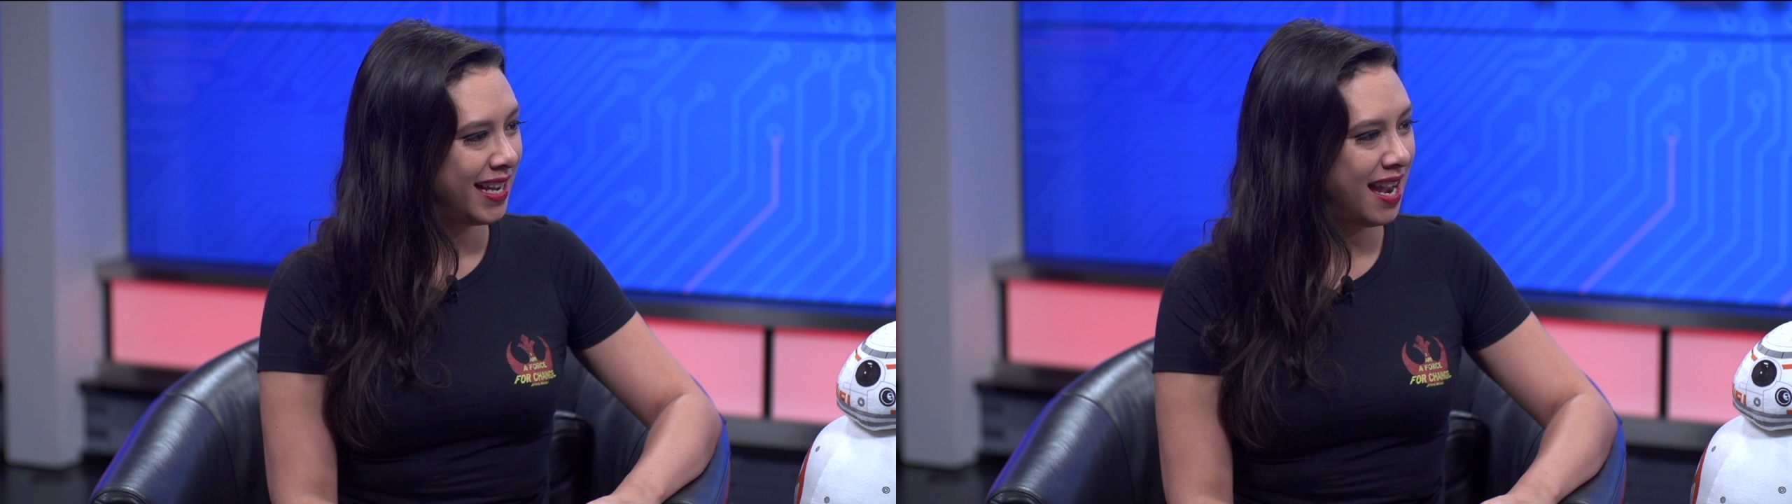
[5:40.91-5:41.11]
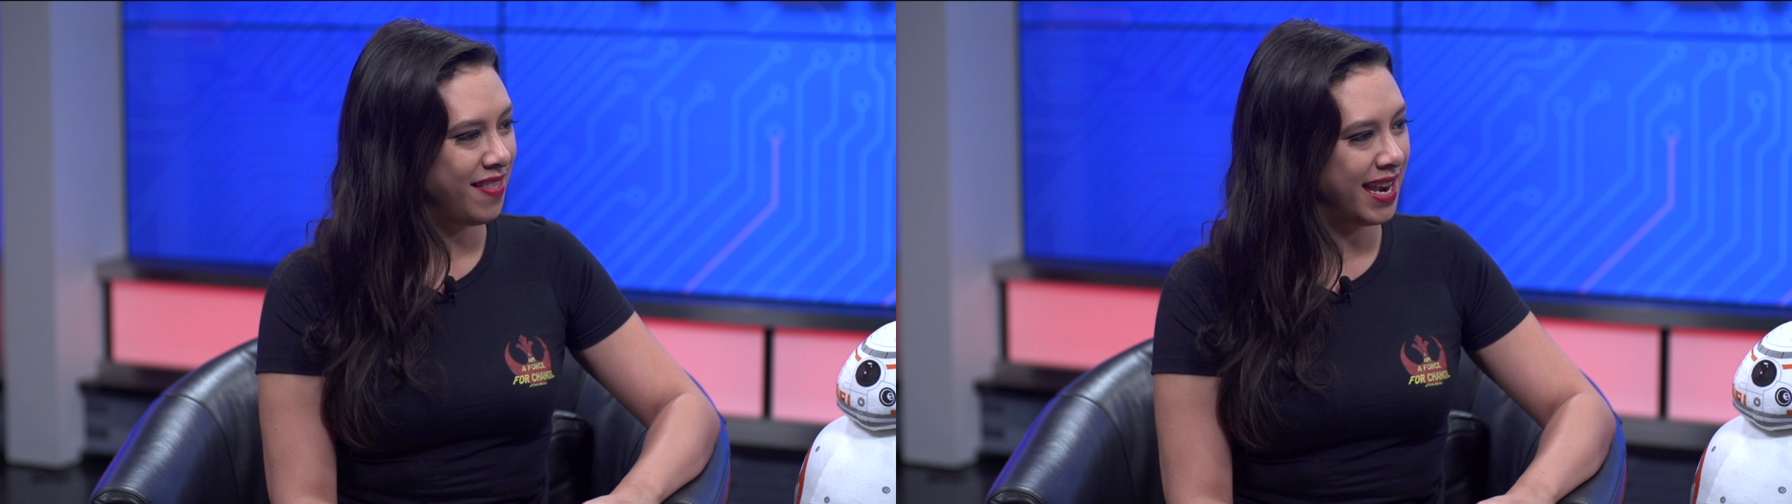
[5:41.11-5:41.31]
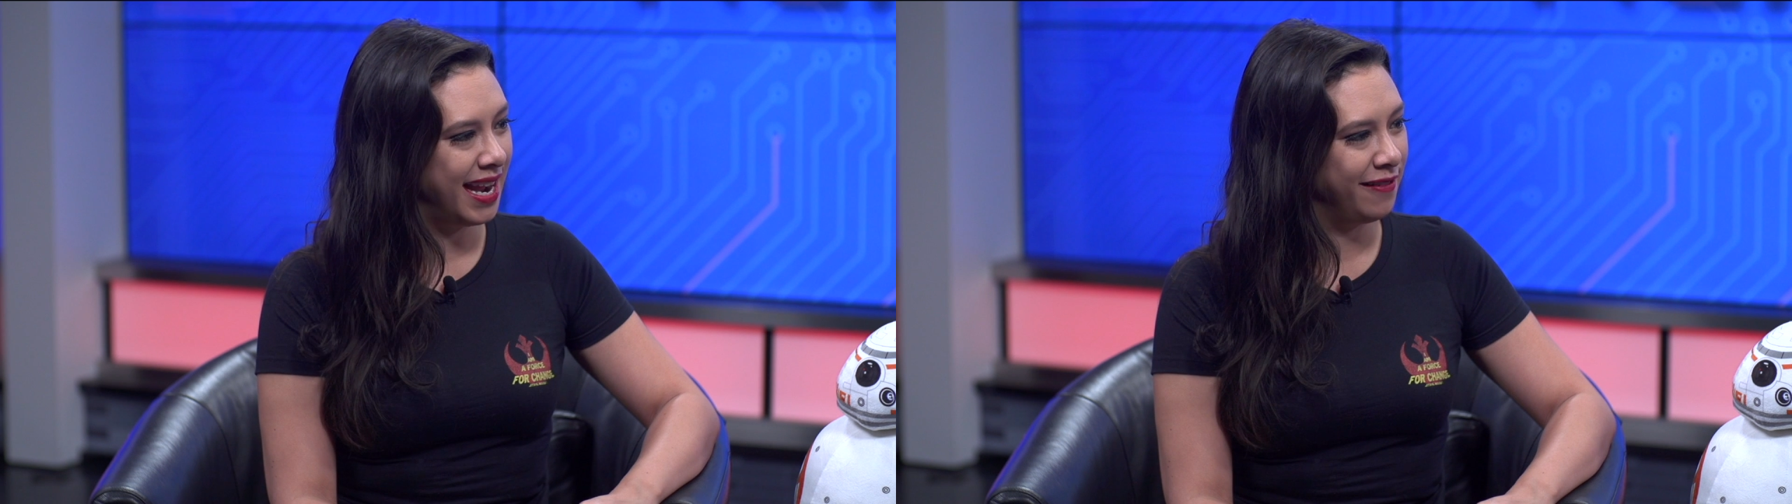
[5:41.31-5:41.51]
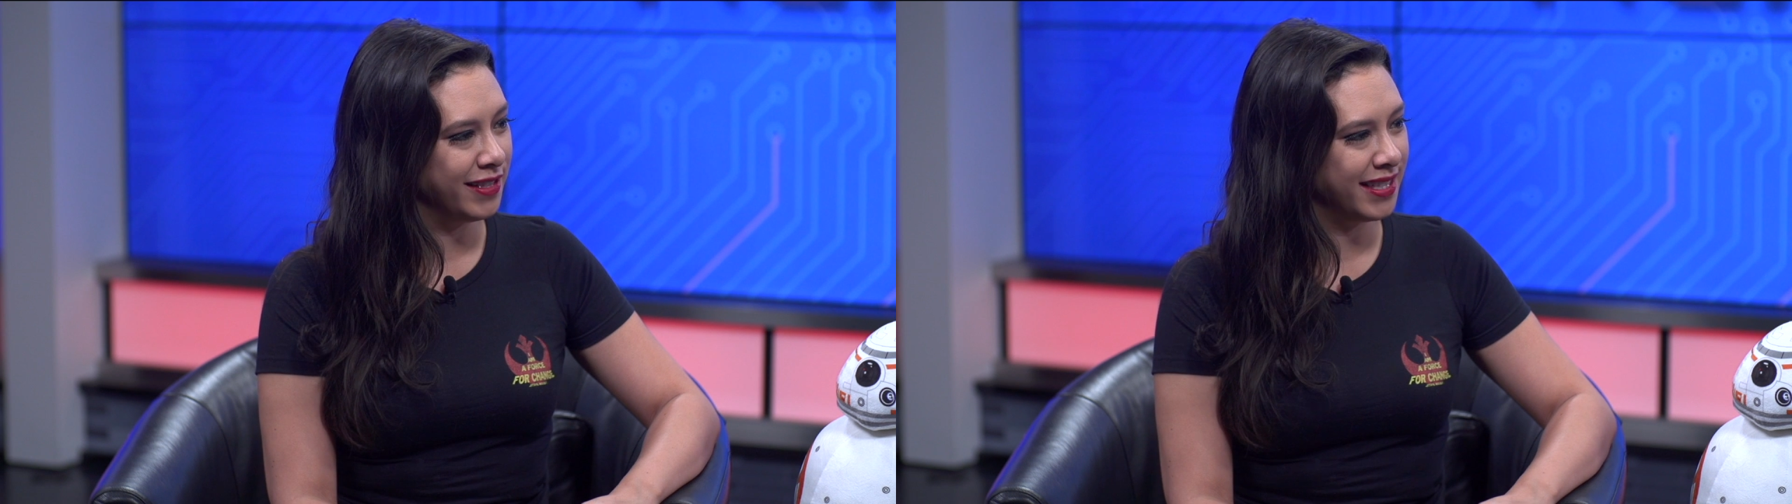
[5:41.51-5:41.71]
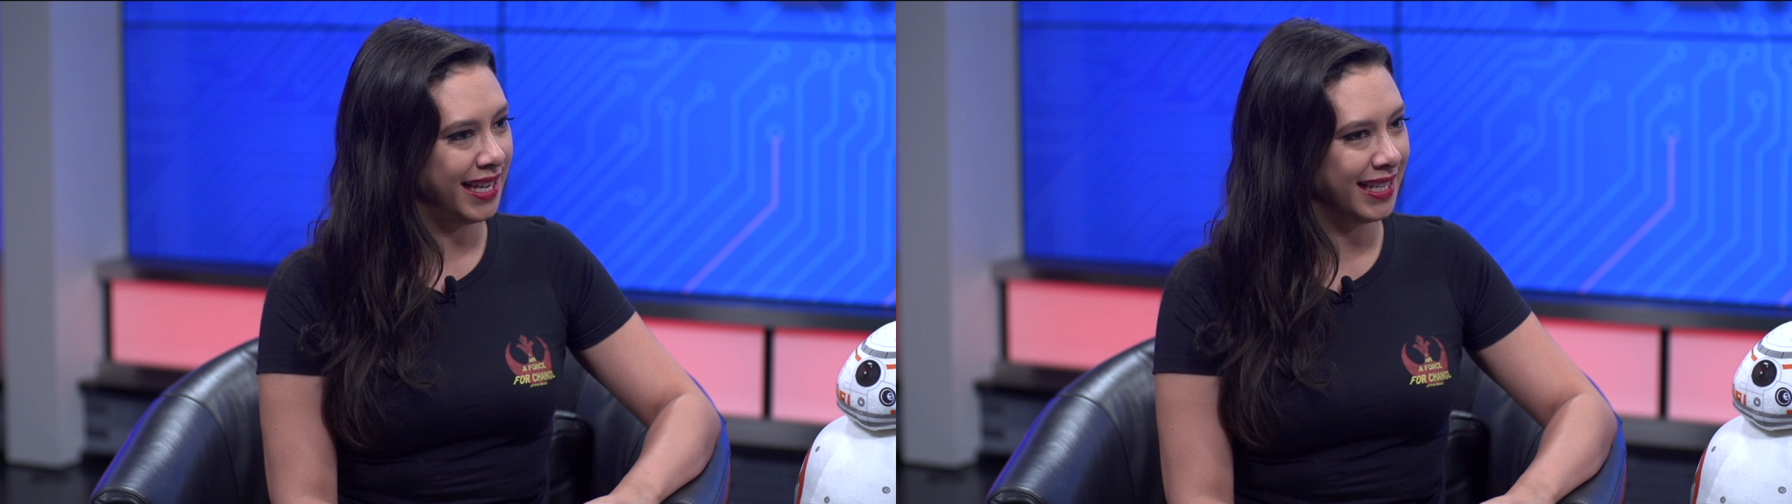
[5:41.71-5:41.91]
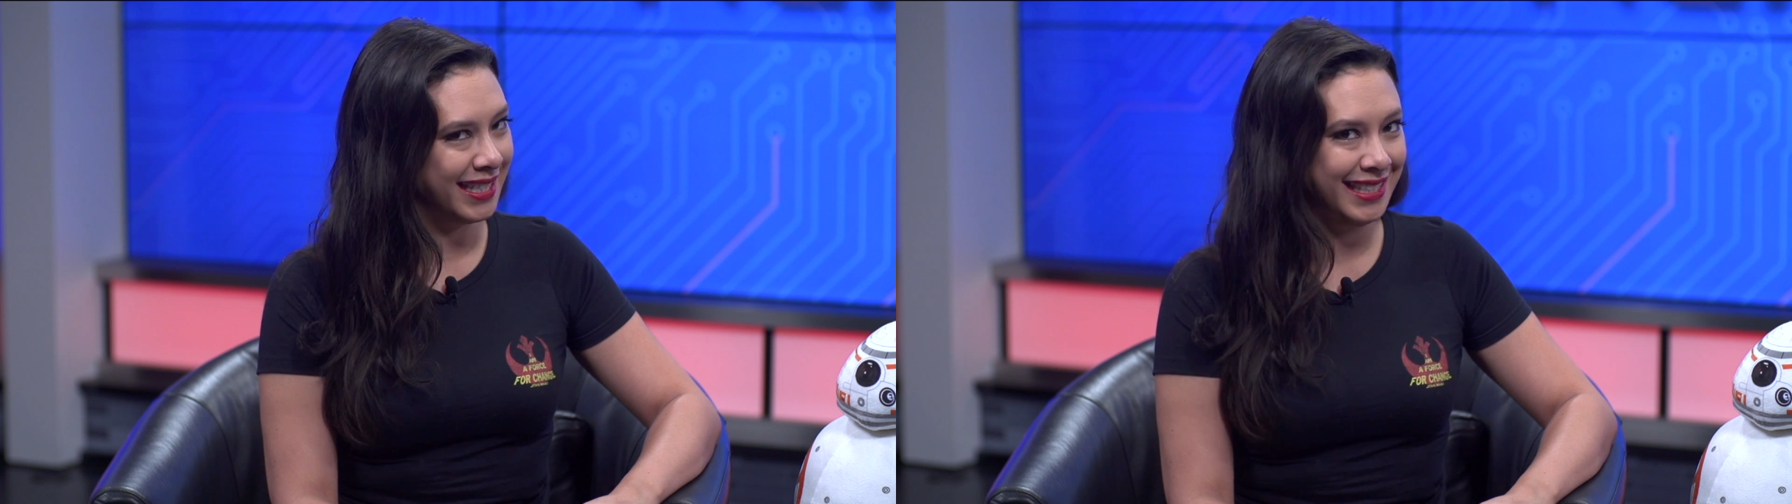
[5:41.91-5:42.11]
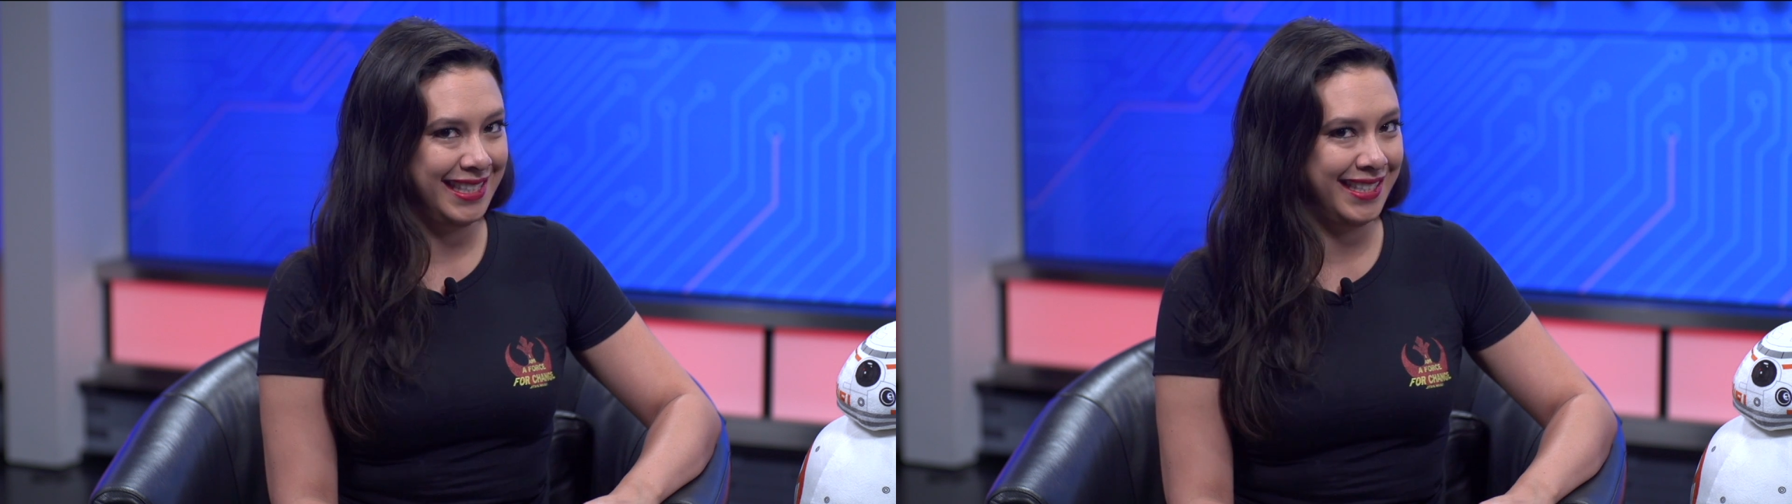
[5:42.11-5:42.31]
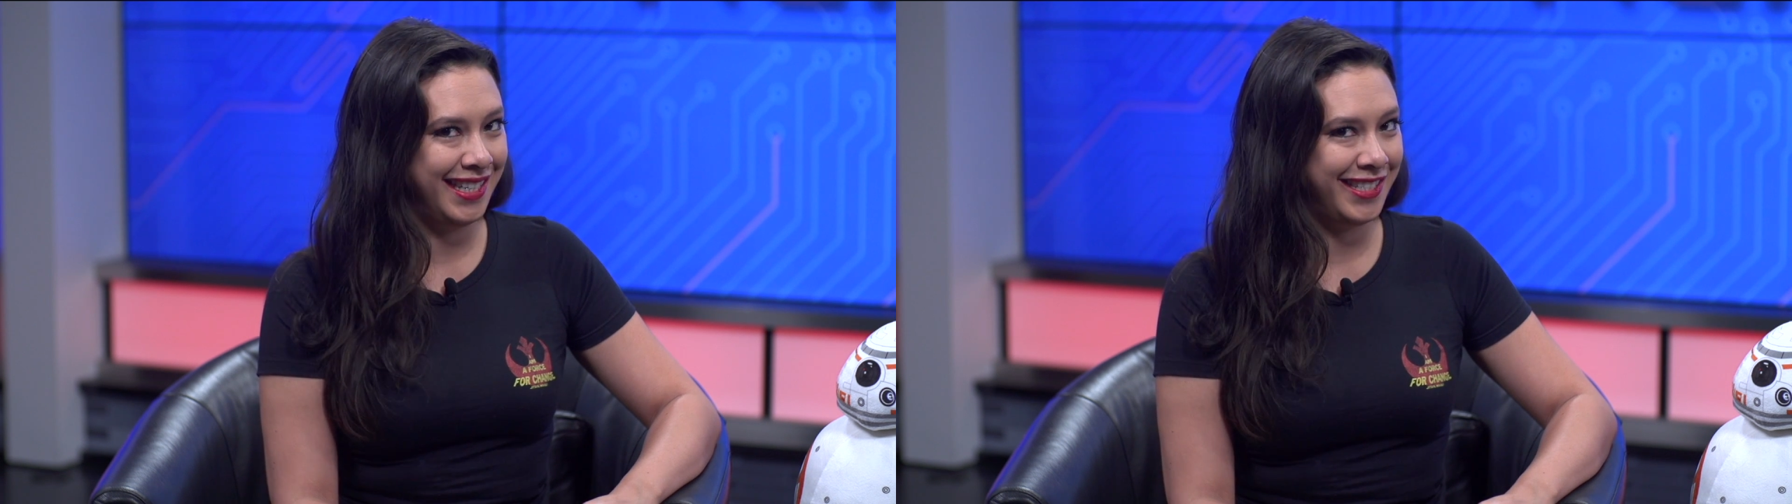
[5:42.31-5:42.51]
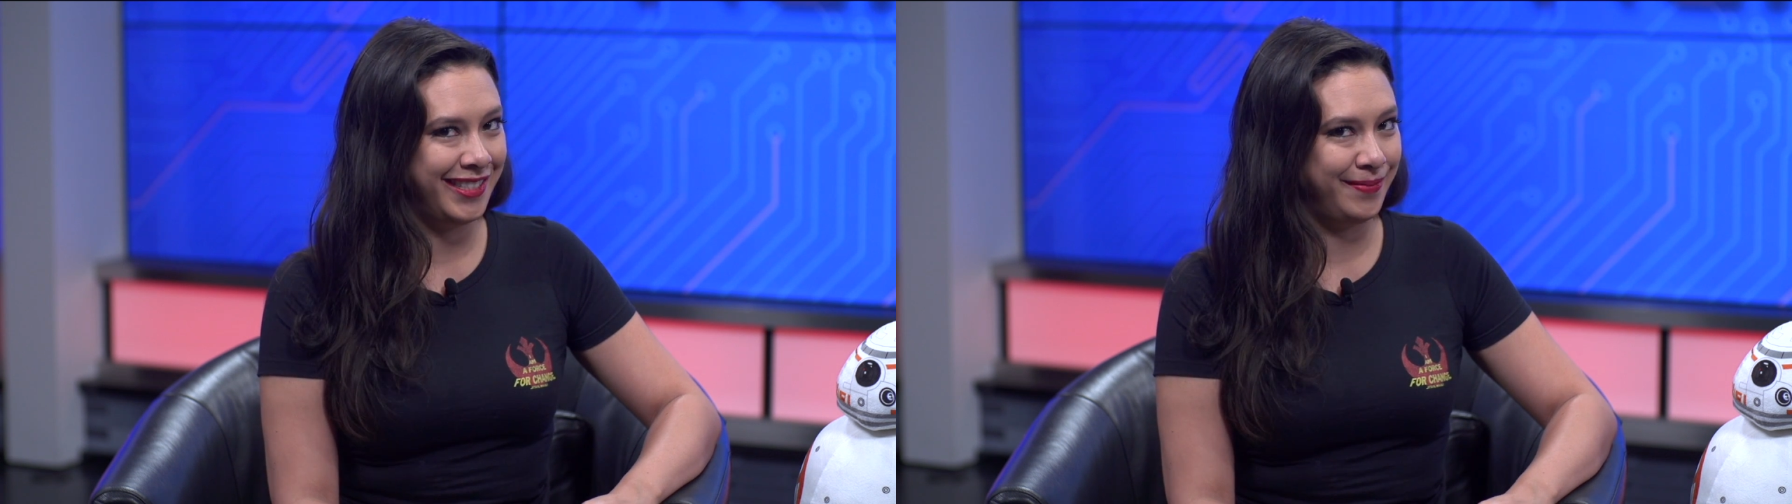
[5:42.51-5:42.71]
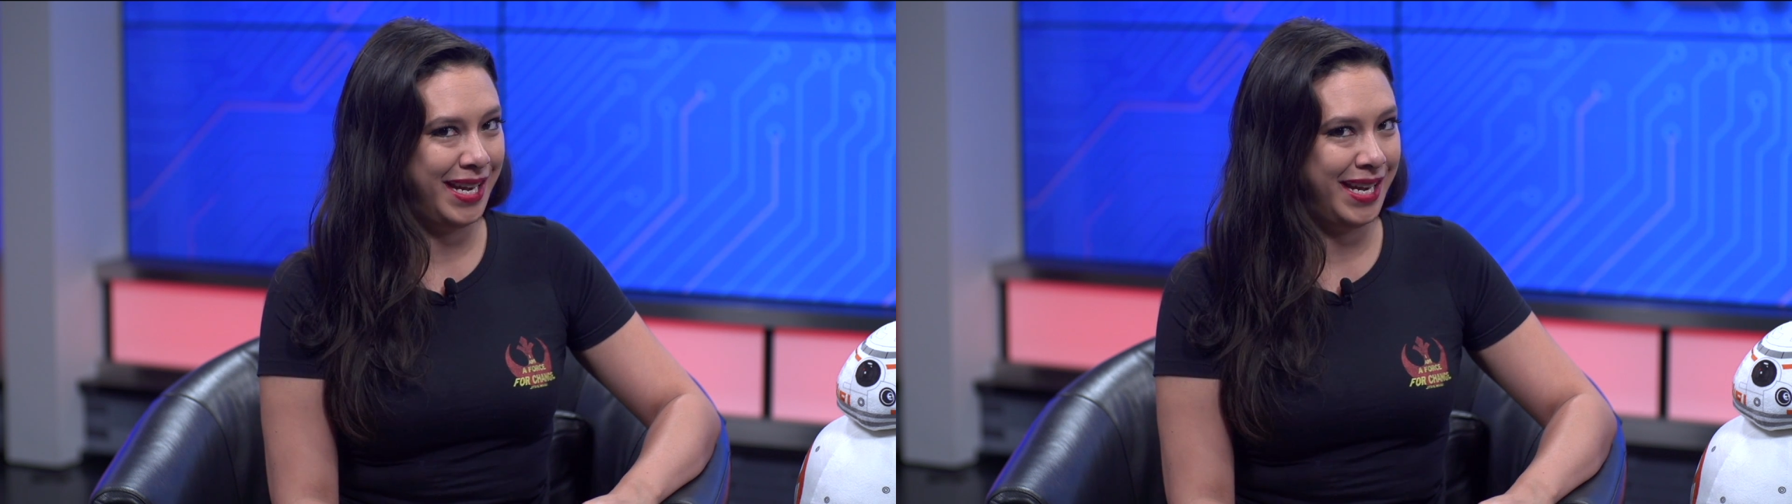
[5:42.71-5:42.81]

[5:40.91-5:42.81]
and then I was like, I like digital